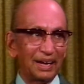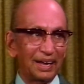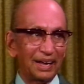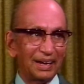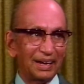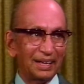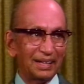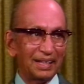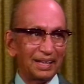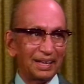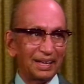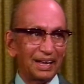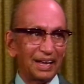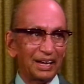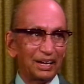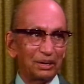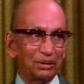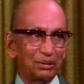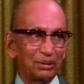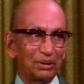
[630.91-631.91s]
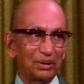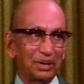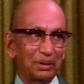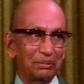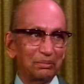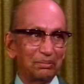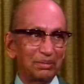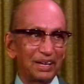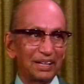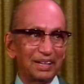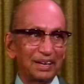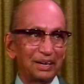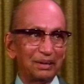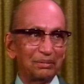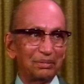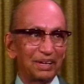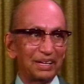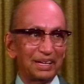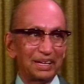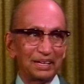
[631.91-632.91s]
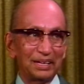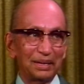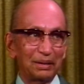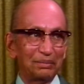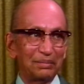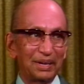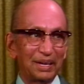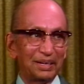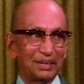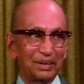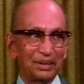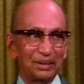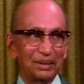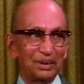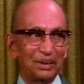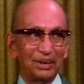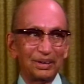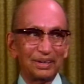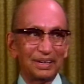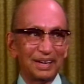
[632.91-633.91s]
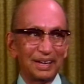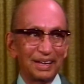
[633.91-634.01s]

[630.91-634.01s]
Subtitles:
Anything I showed him, whether it was his subject or not,